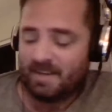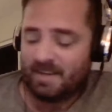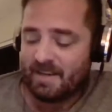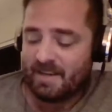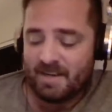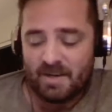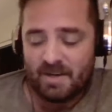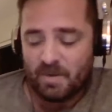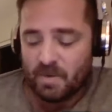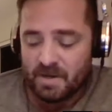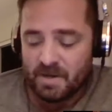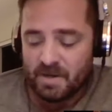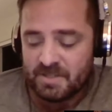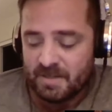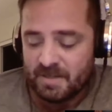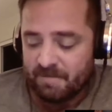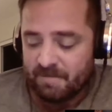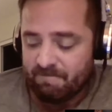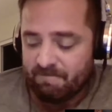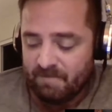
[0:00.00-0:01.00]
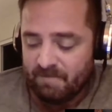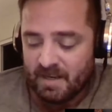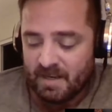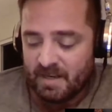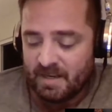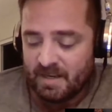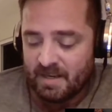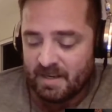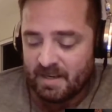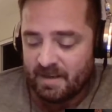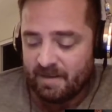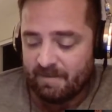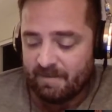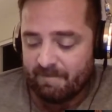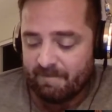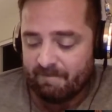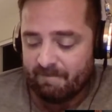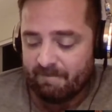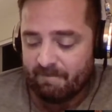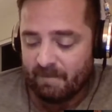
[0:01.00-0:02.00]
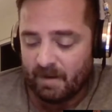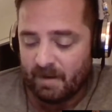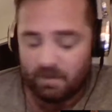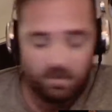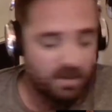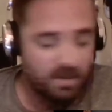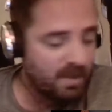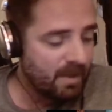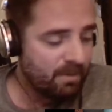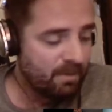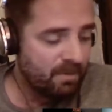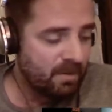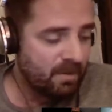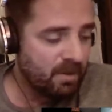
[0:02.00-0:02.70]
a good question, and I'm